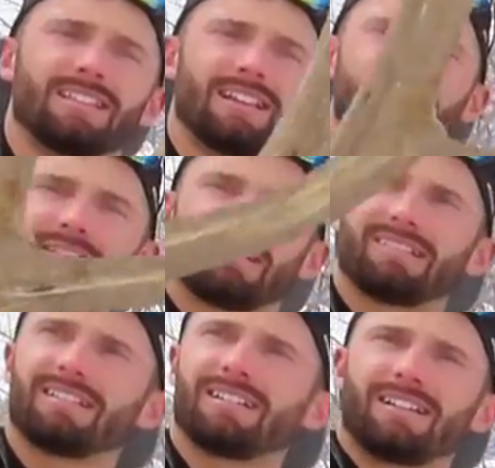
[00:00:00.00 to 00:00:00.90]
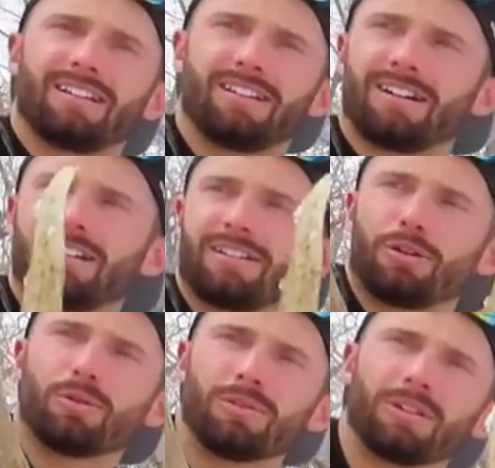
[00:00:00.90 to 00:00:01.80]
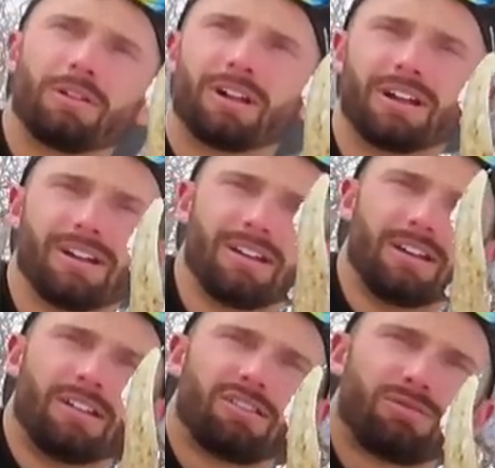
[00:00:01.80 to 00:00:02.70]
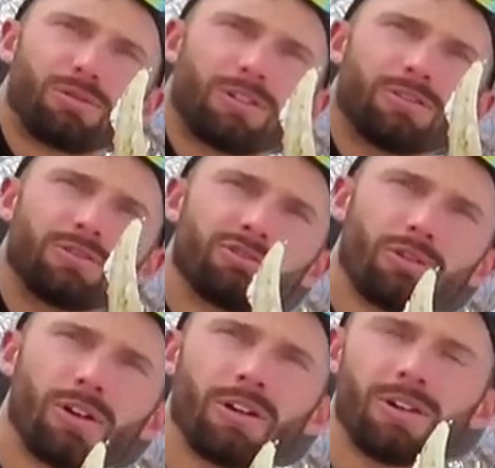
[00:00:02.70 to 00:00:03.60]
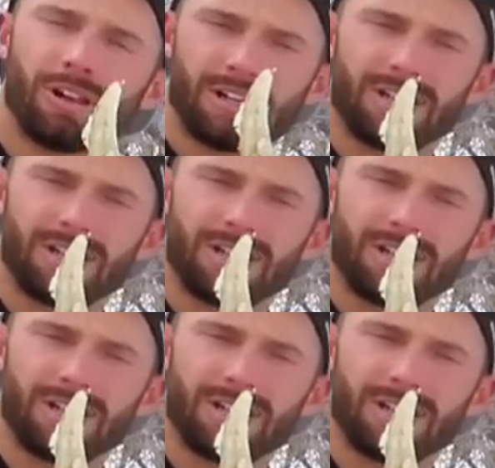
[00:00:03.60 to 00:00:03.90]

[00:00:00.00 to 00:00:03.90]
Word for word: then he's got a cool little swirl to his royal.